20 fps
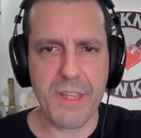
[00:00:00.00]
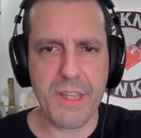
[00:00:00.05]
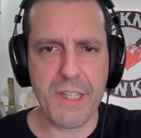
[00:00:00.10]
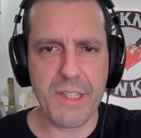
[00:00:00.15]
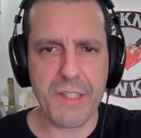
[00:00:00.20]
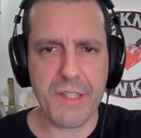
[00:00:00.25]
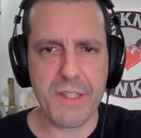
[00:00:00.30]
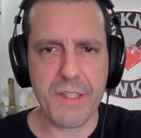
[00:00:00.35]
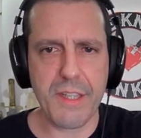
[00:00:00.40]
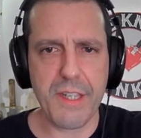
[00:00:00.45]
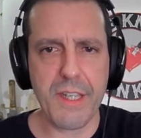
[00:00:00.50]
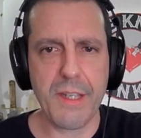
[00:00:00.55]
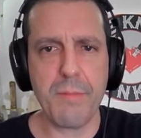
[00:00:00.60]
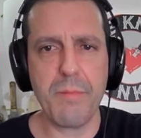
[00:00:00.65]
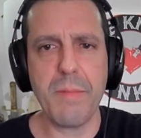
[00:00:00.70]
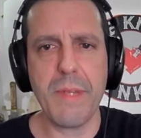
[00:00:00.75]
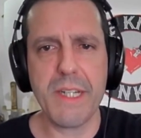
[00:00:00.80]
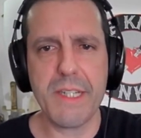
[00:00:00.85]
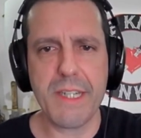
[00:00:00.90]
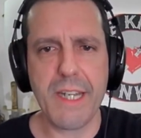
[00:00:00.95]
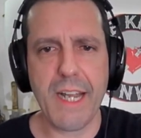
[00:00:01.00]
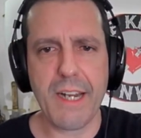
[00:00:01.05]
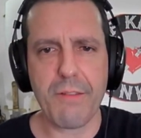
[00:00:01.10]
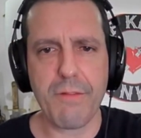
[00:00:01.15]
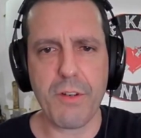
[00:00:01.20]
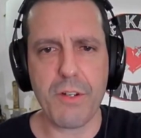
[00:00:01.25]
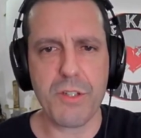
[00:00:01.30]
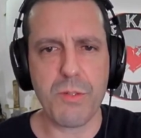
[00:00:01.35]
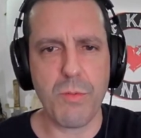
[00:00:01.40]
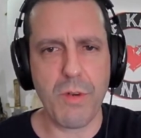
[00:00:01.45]
this is the mid-tech
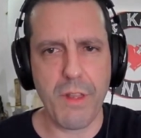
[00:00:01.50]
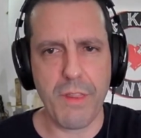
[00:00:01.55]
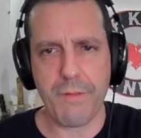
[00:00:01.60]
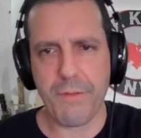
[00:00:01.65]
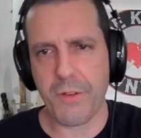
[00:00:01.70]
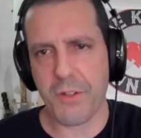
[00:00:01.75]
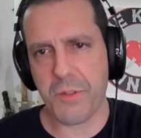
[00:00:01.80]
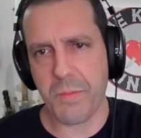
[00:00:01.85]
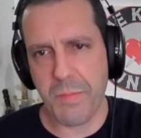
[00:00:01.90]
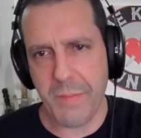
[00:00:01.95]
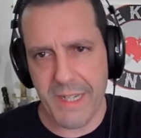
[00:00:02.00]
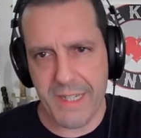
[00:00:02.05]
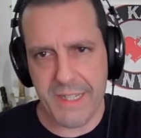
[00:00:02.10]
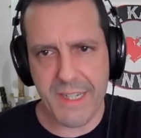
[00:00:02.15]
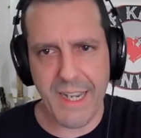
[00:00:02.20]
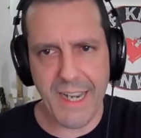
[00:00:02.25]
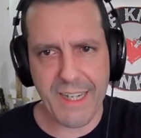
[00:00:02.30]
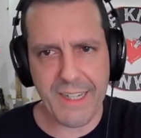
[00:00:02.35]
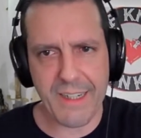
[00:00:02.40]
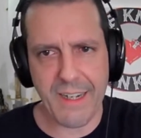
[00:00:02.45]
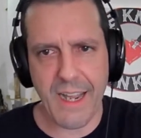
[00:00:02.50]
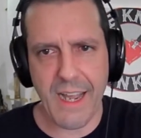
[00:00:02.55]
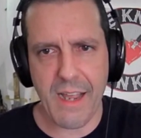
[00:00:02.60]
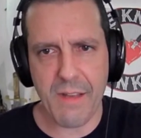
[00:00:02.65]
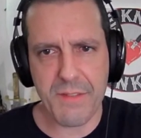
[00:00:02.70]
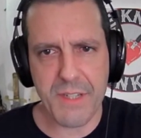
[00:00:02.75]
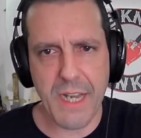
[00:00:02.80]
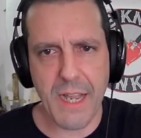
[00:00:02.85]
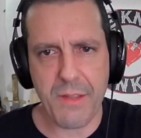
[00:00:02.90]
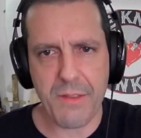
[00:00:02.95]
version, one of the first mid-tech
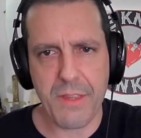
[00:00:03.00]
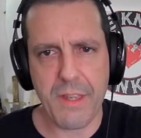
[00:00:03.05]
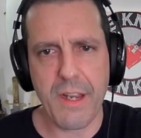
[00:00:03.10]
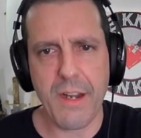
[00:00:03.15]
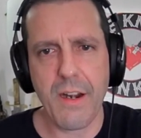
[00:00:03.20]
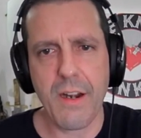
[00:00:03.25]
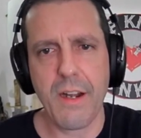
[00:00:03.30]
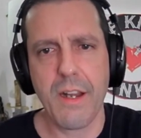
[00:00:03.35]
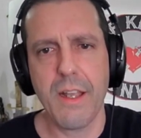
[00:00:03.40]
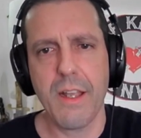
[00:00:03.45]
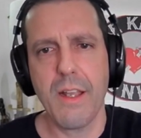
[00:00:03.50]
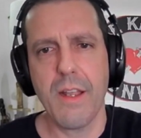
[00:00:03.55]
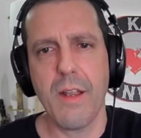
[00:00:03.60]
knives out there.